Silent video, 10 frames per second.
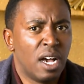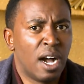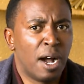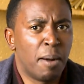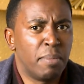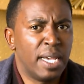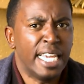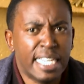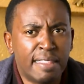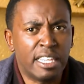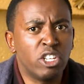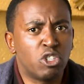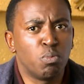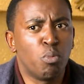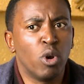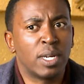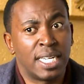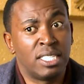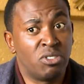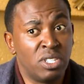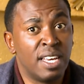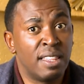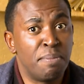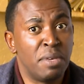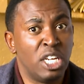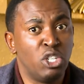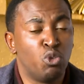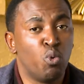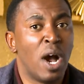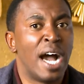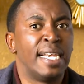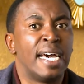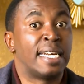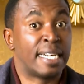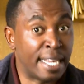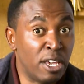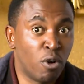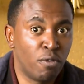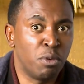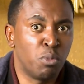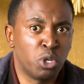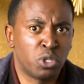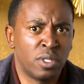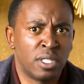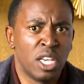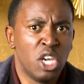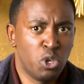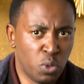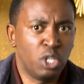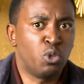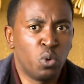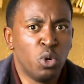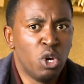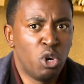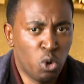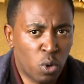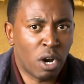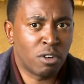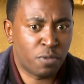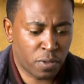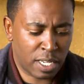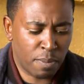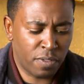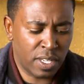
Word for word: Um, anything small can trigger them into an array of emotions. You need to look out for some of